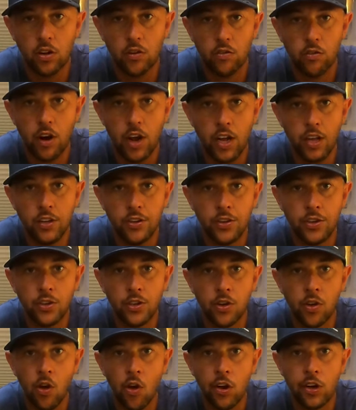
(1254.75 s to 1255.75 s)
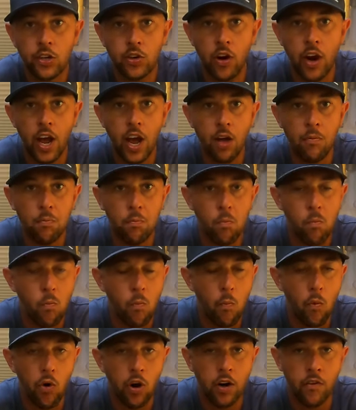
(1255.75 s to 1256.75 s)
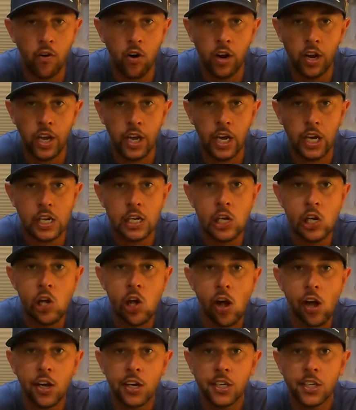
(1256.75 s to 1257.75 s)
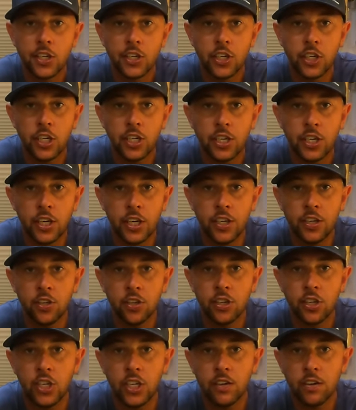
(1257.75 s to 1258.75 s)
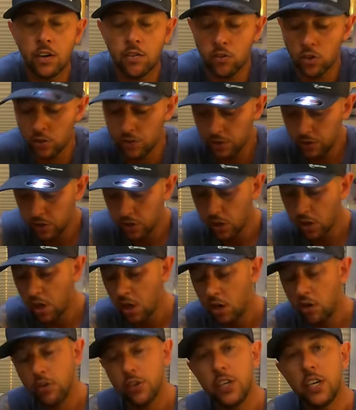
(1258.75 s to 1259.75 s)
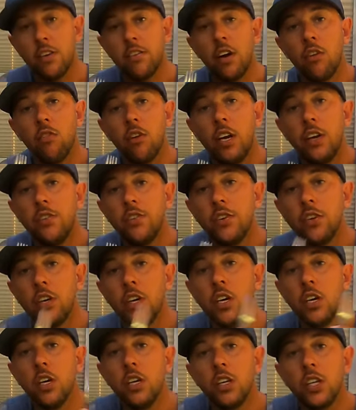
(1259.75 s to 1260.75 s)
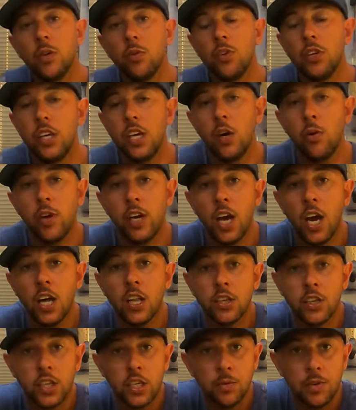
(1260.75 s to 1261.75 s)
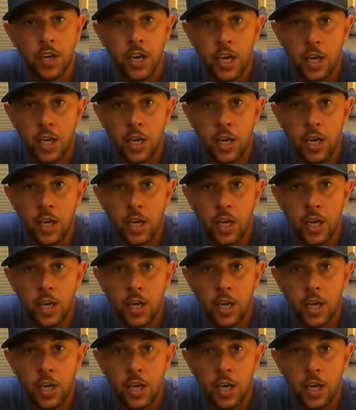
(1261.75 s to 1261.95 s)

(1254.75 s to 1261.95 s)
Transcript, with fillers: reds, trout, whatever I can get. GTs on the shallow reefs, shallow reefs. So we'll see how we go. There's going to be